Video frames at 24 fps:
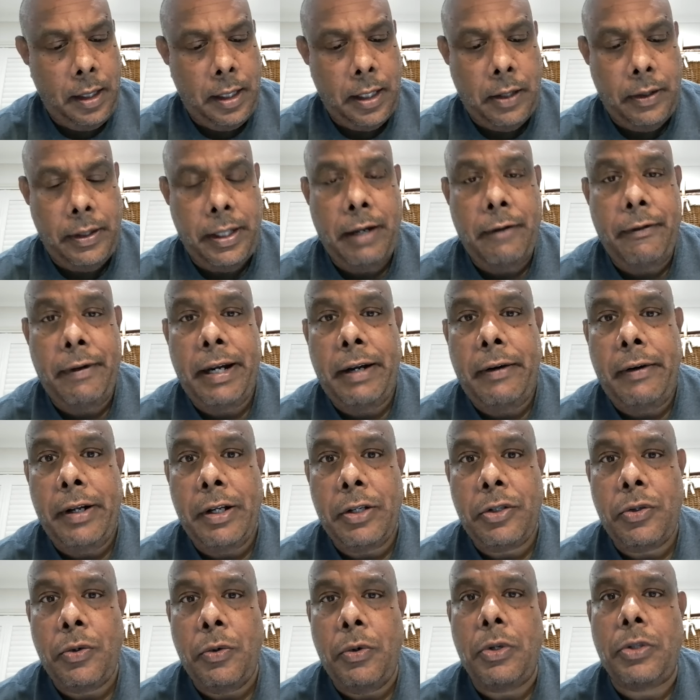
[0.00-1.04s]
Now, there are
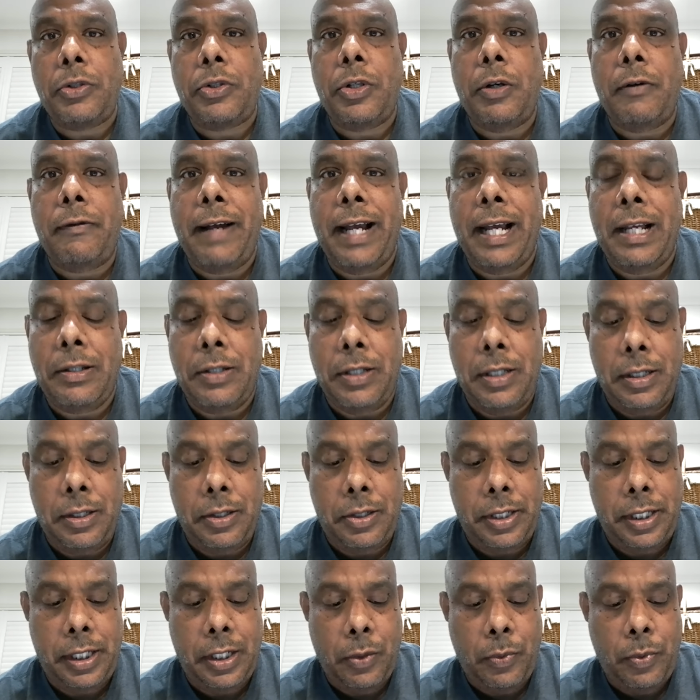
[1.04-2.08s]
various sorts of
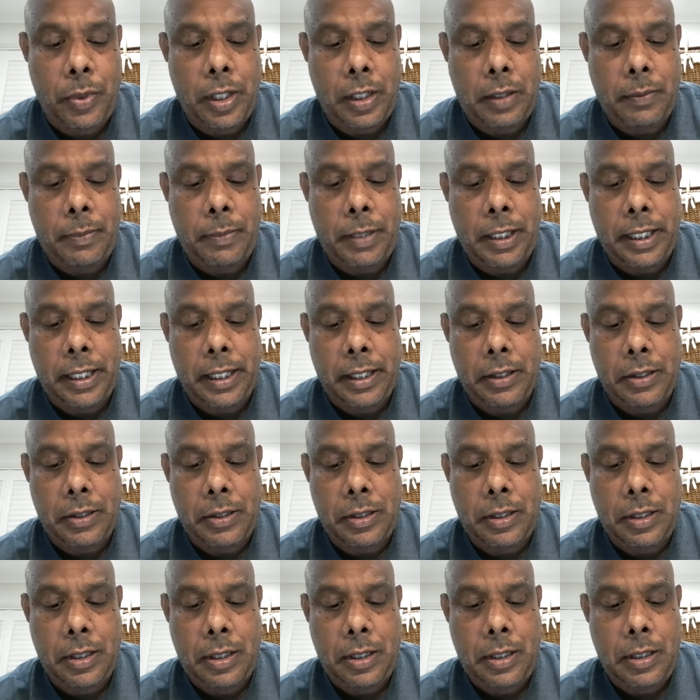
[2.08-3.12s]
hazards in the
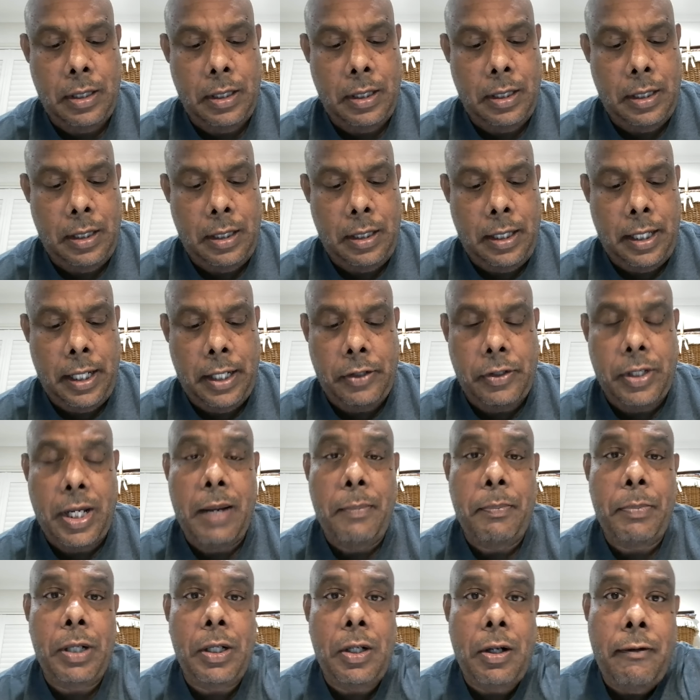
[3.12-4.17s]
workplace.
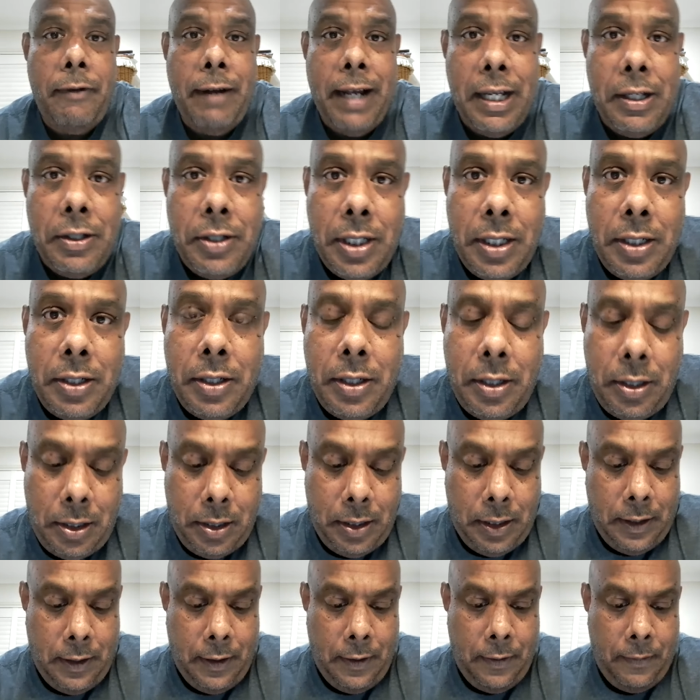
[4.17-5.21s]
Example of hazards
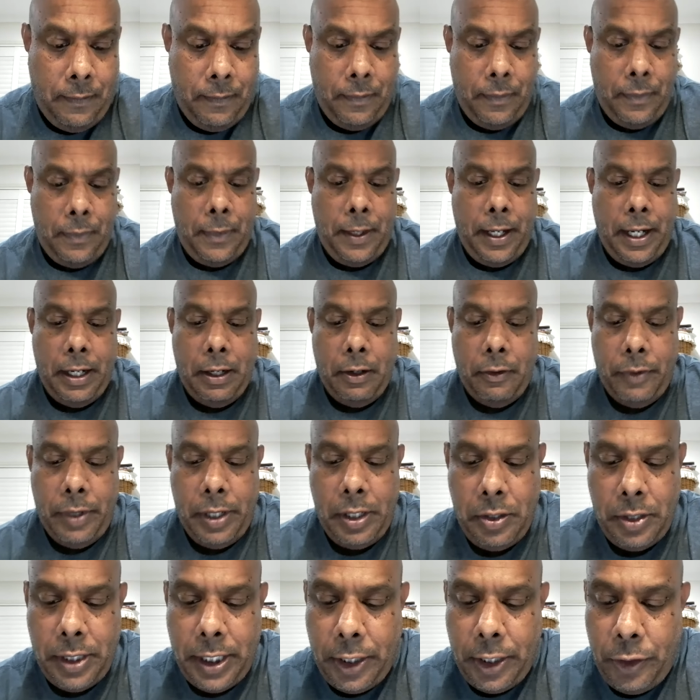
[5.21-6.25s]
and
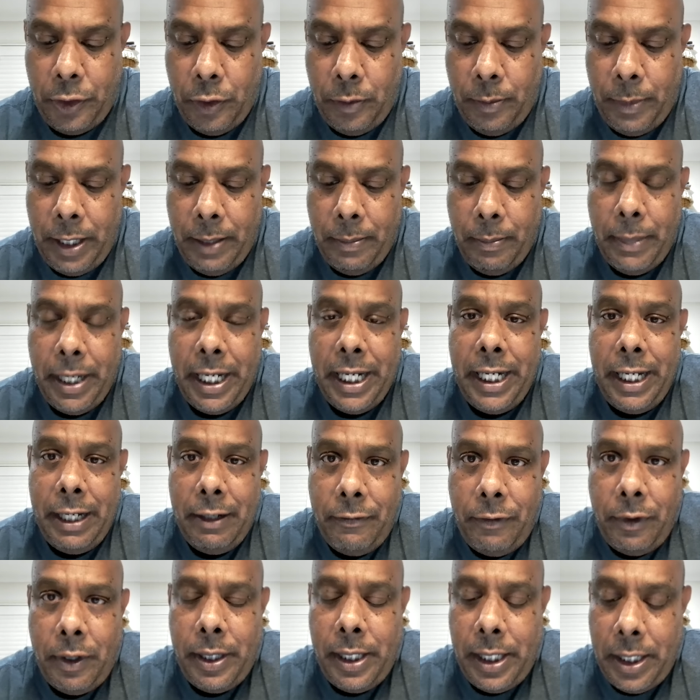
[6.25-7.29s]
risks that should be
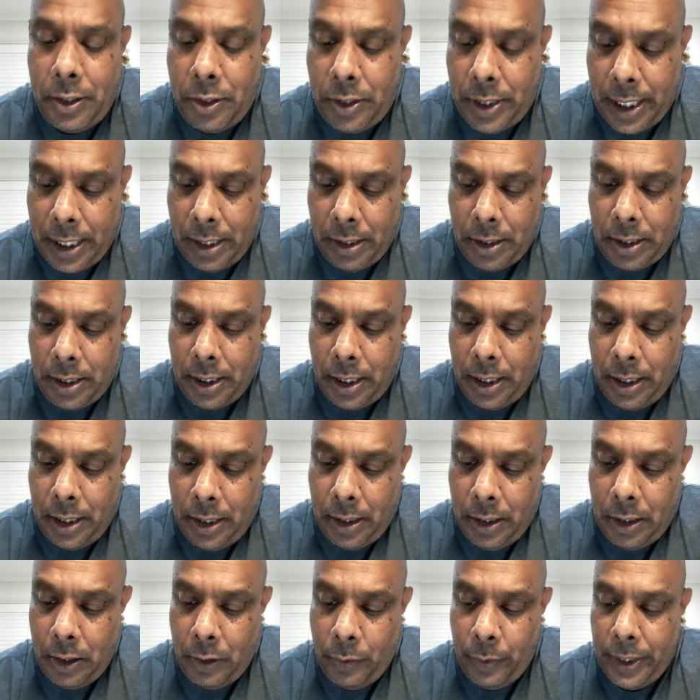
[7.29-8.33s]
meaningfully assessed
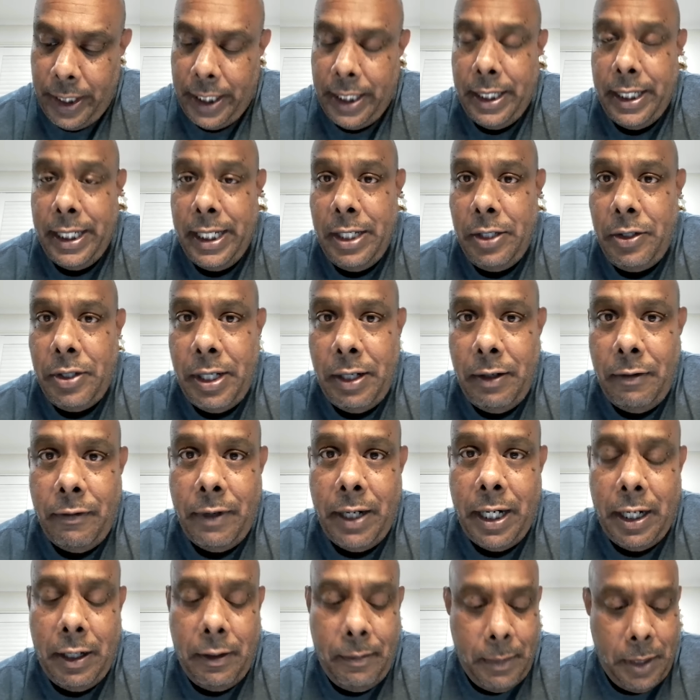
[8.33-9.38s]
within these
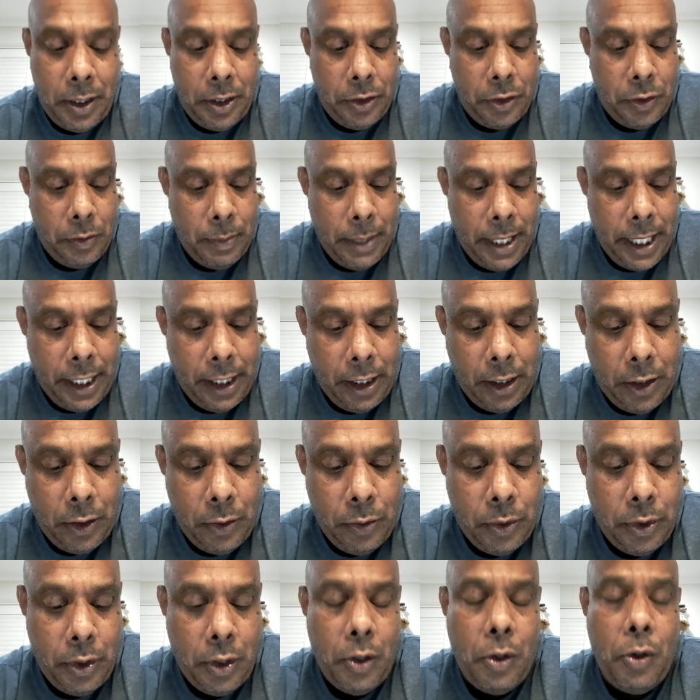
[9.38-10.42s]
environments may
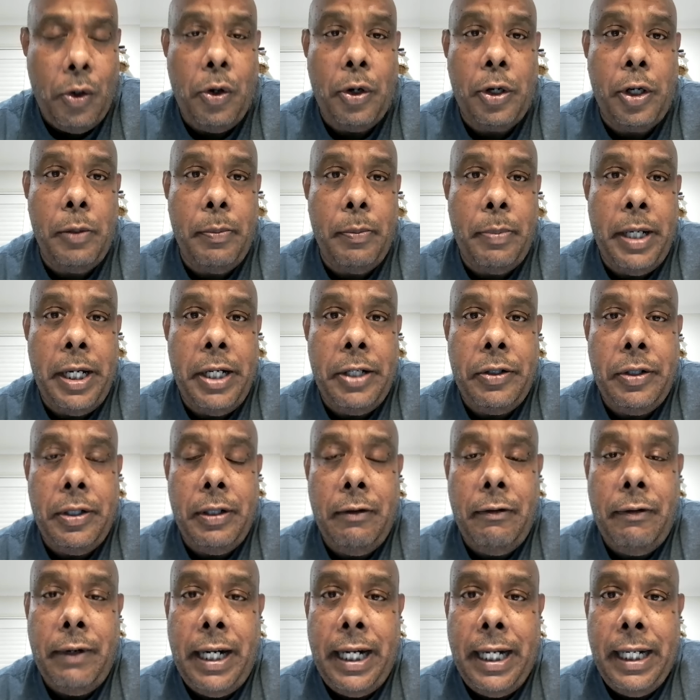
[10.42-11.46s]
include
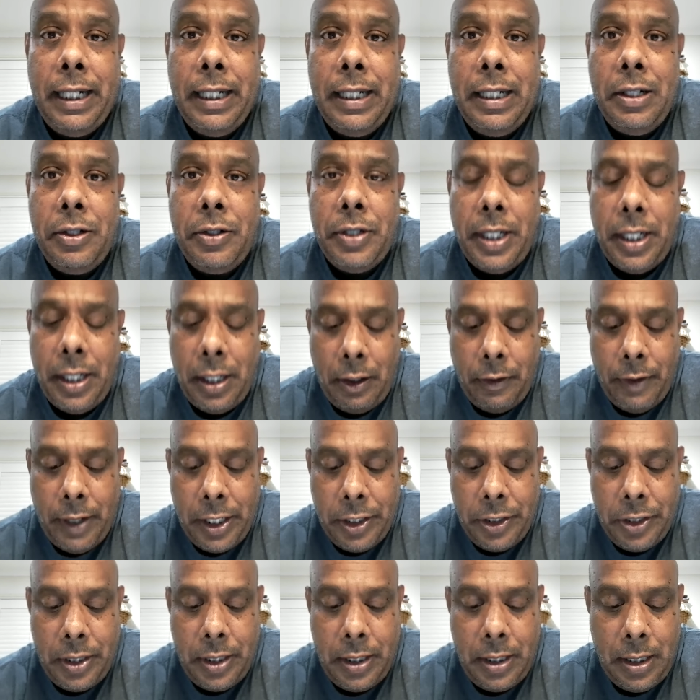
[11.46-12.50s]
occupational violence and
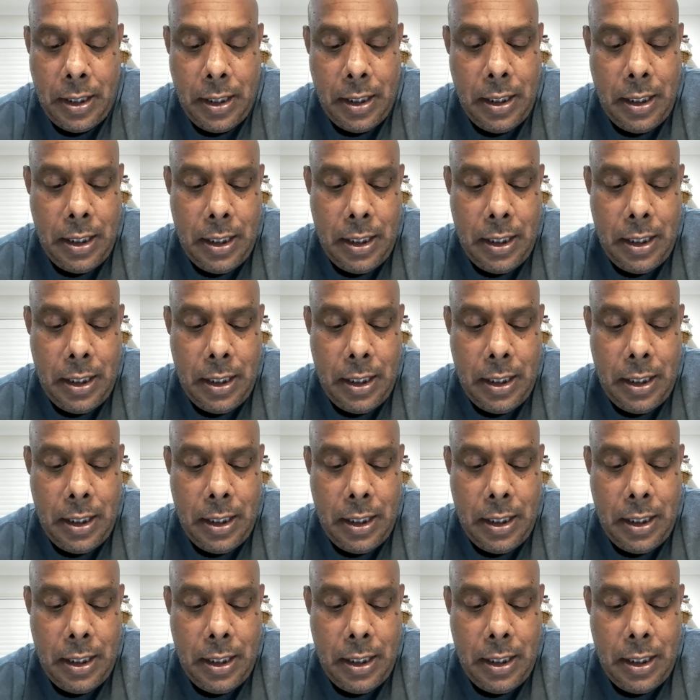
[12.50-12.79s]
aggression.